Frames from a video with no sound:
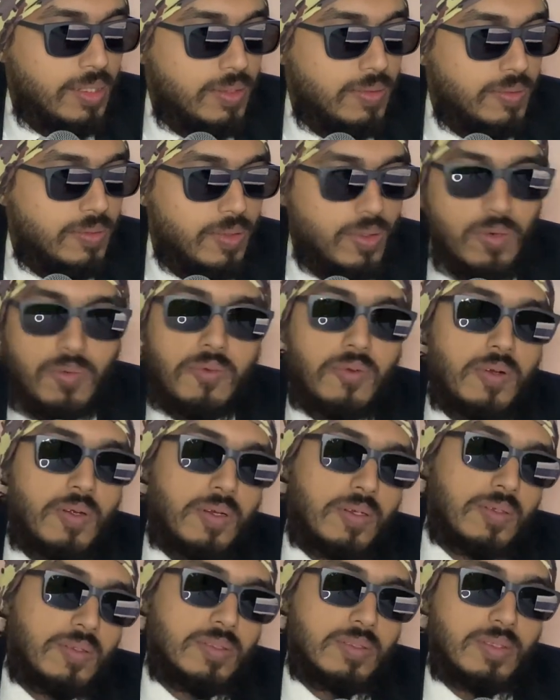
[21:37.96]
So, of
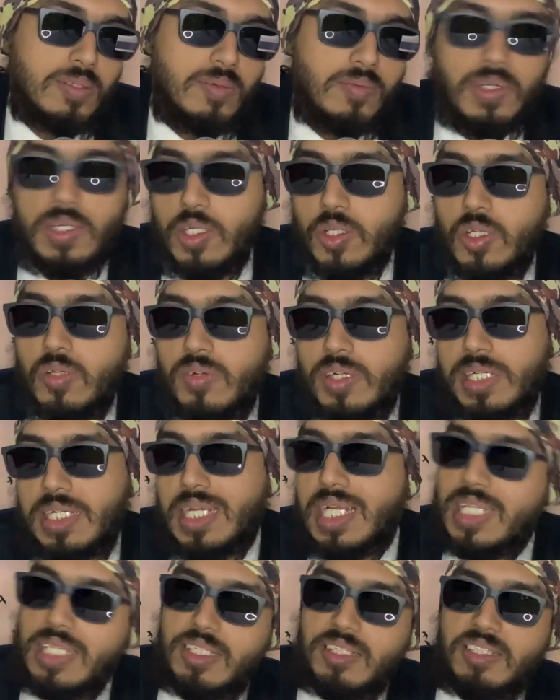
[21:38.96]
course, what do you even
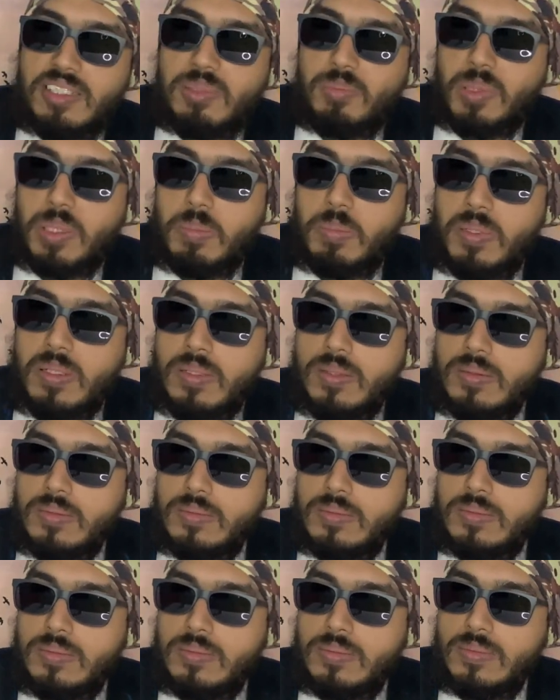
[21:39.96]
tell these people?
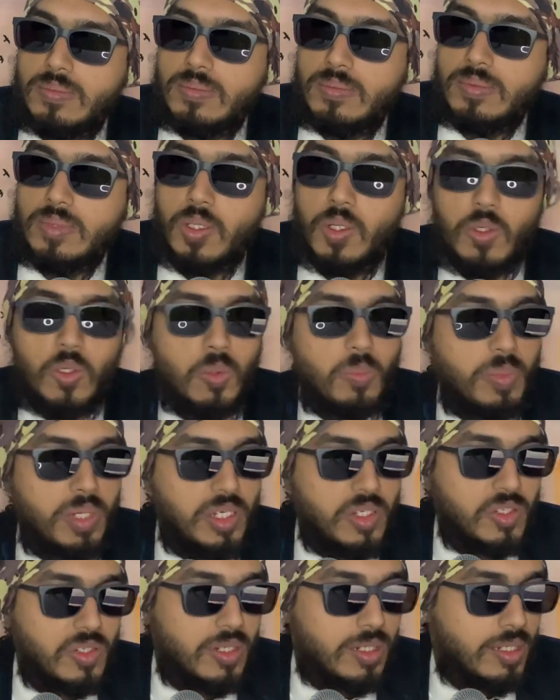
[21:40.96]
Not to
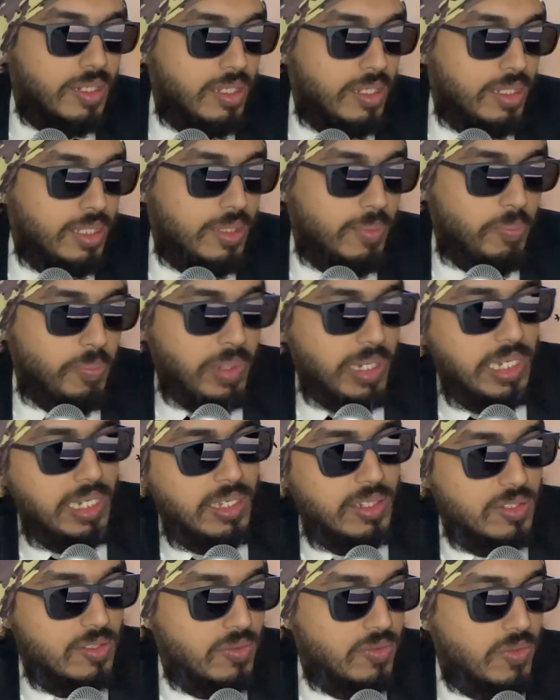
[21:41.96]
mention the
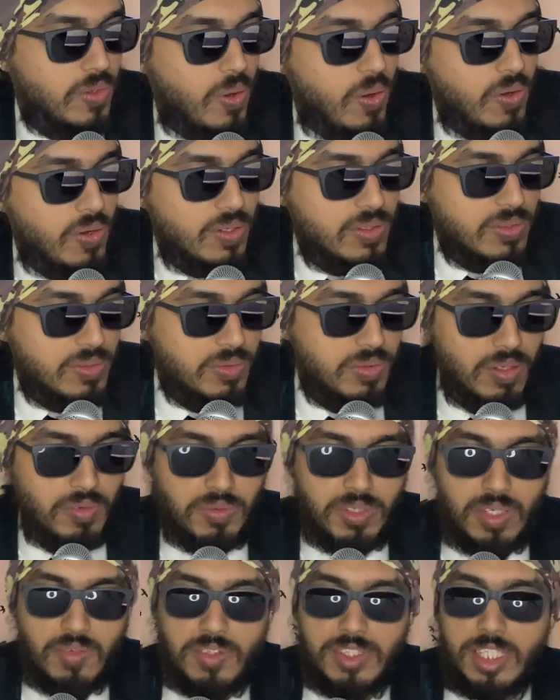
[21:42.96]
billions of dollars we
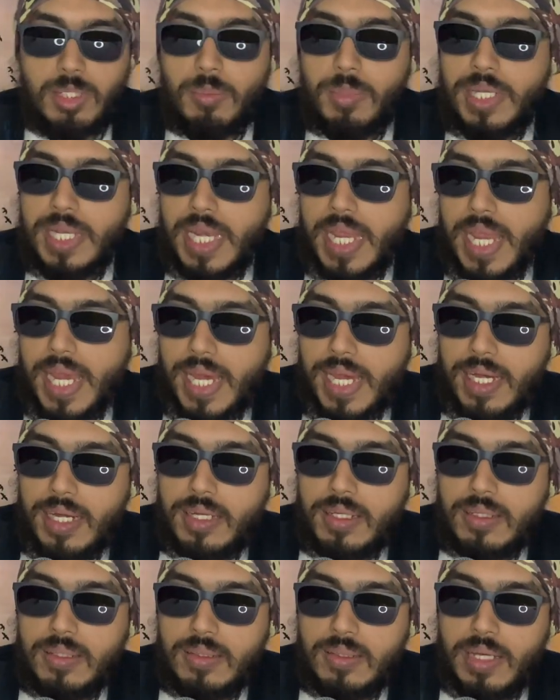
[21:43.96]
have given them in
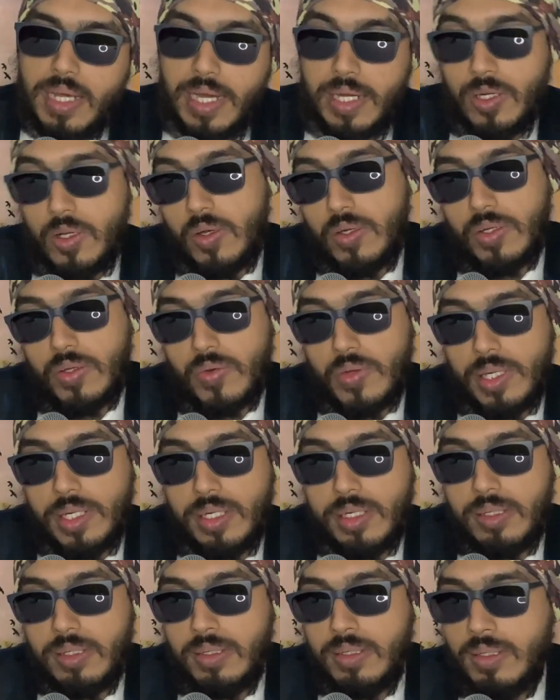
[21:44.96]
aid and on
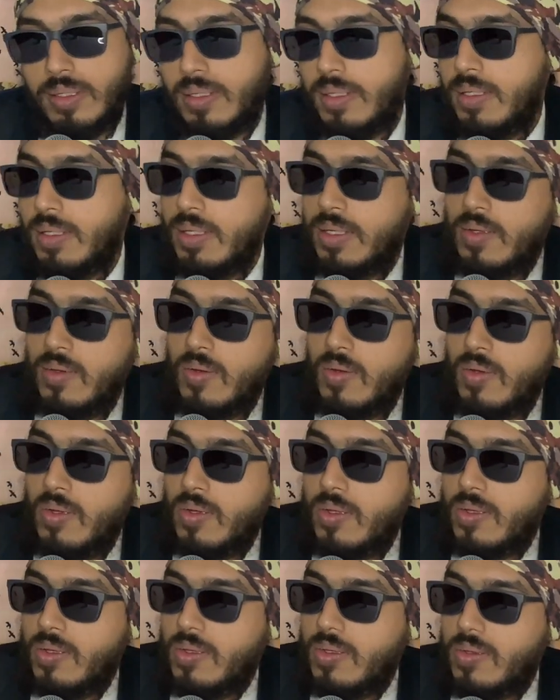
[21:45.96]
credit.
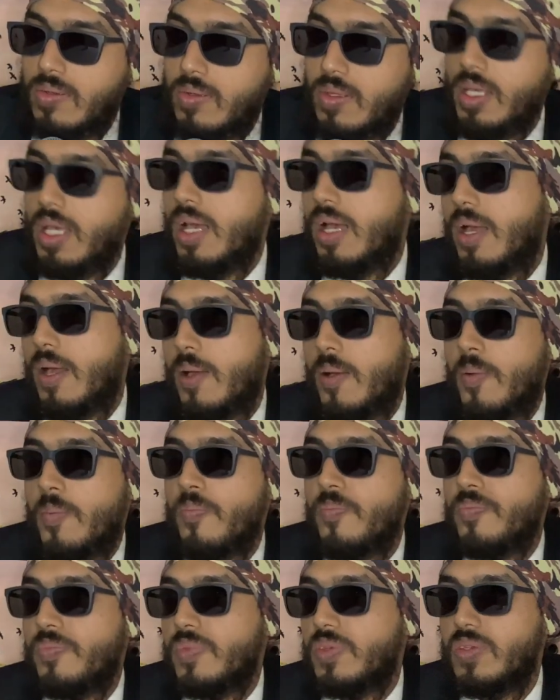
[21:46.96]
So, yeah,
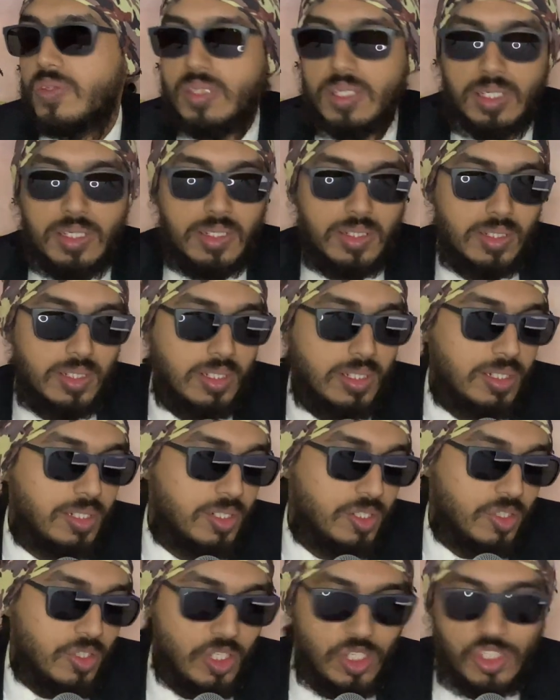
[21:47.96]
so they did
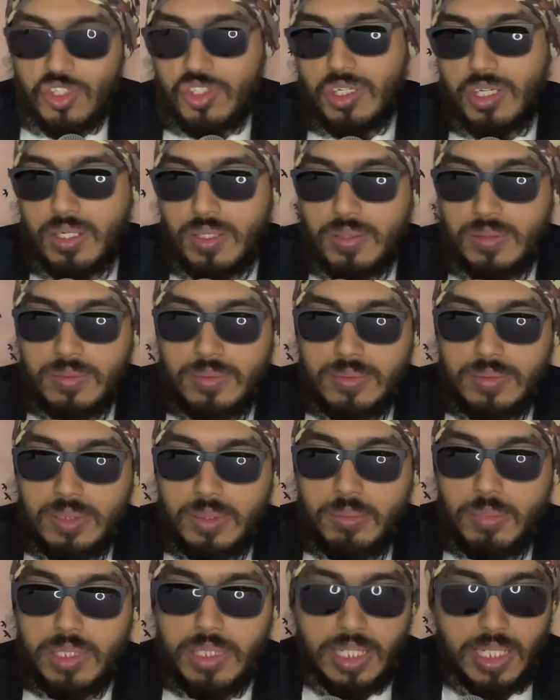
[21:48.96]
this shit.
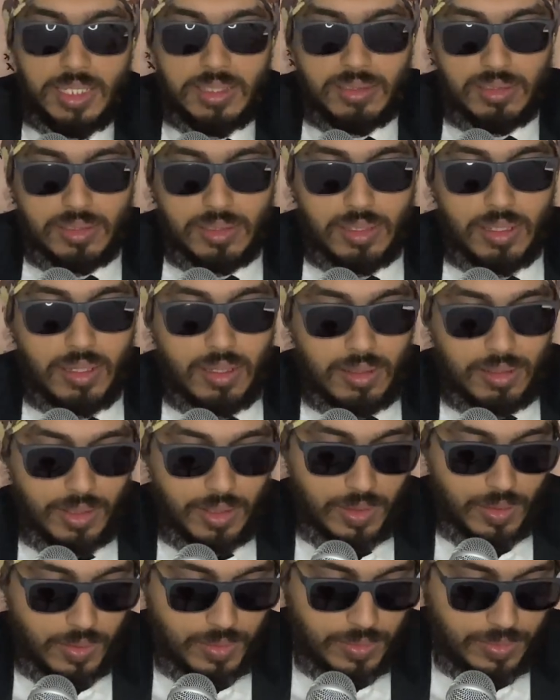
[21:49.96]
But that's
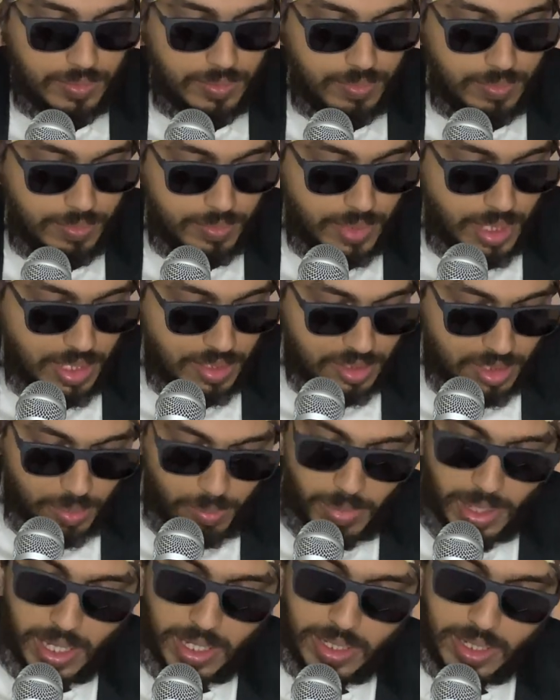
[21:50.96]
the
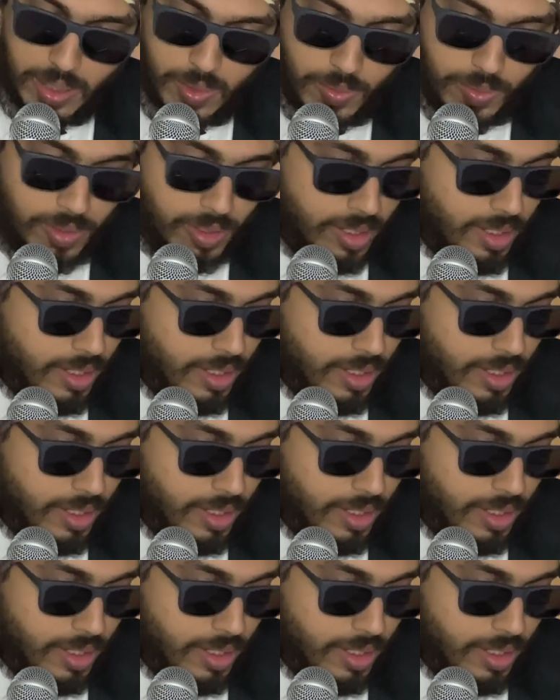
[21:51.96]
background.